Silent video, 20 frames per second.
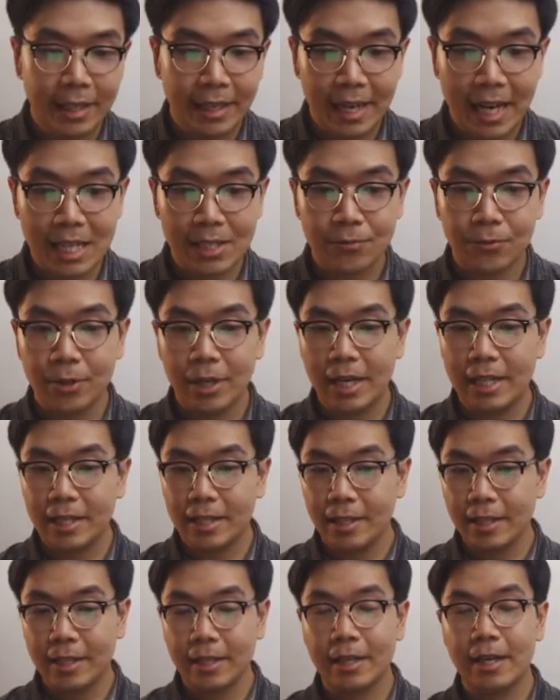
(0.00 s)
as for
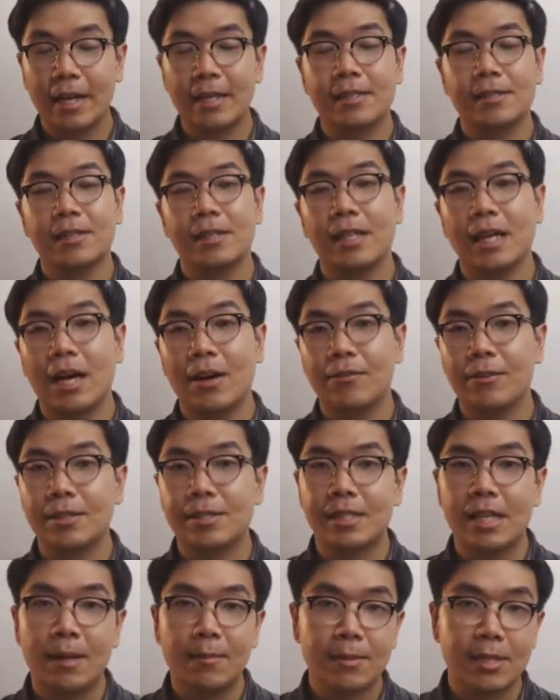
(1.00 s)
editing, I still have the
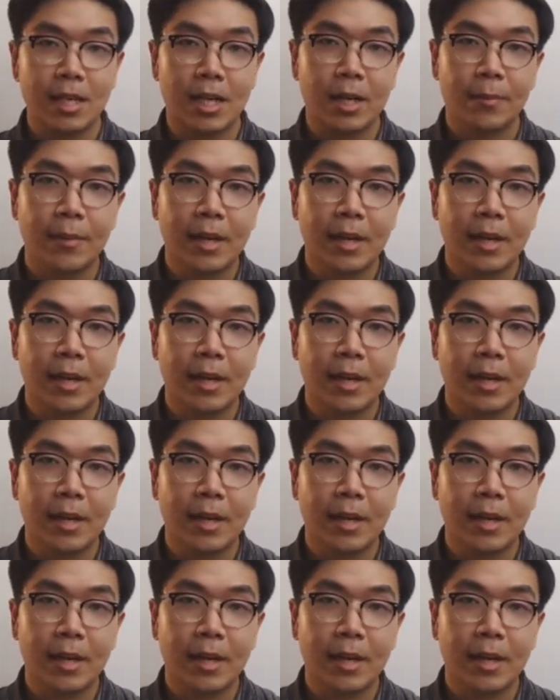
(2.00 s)
same setup